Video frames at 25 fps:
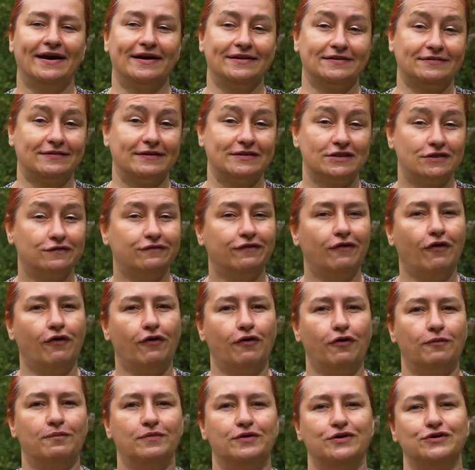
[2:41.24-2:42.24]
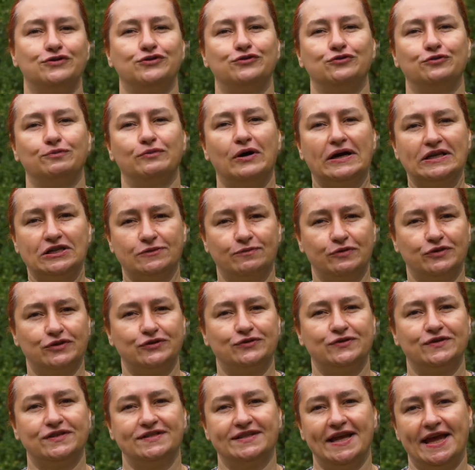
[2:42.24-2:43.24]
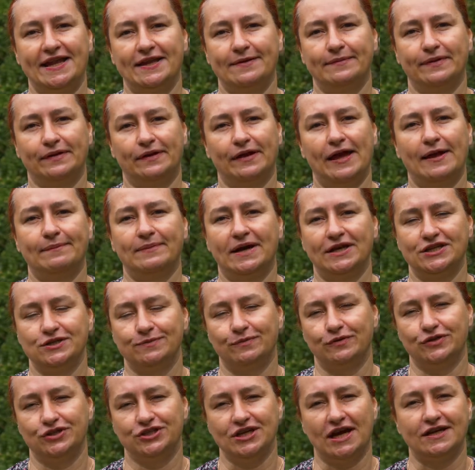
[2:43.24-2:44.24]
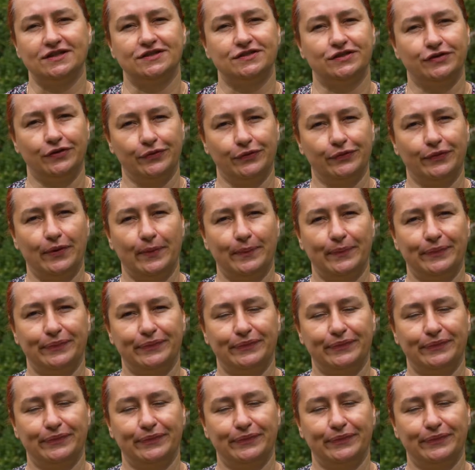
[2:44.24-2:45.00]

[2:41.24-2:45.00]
transform to a much more sustainable and much more just Europe.